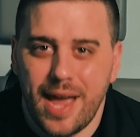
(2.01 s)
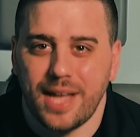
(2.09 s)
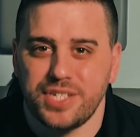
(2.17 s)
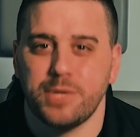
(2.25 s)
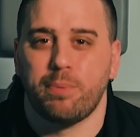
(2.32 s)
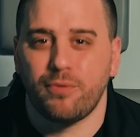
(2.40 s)

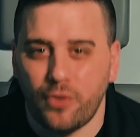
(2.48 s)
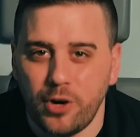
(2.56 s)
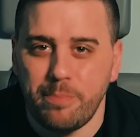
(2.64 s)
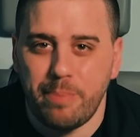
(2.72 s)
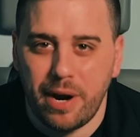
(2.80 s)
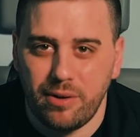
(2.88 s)
It's the
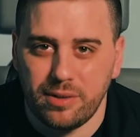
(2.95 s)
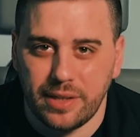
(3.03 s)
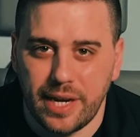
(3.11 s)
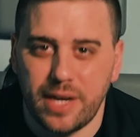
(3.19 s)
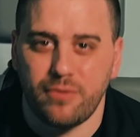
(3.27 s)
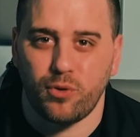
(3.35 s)
preferred
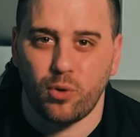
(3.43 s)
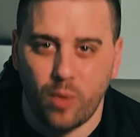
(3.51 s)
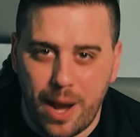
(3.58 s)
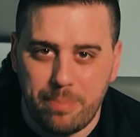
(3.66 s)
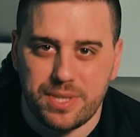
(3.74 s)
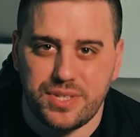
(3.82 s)
paralytic for
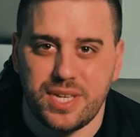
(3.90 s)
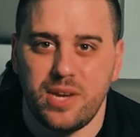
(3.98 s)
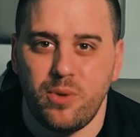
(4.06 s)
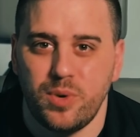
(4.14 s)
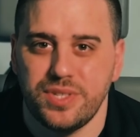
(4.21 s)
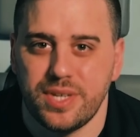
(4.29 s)
rapid
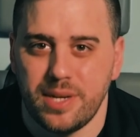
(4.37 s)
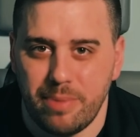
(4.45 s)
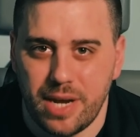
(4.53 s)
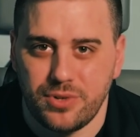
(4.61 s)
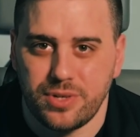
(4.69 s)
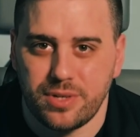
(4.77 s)
sequence intubation.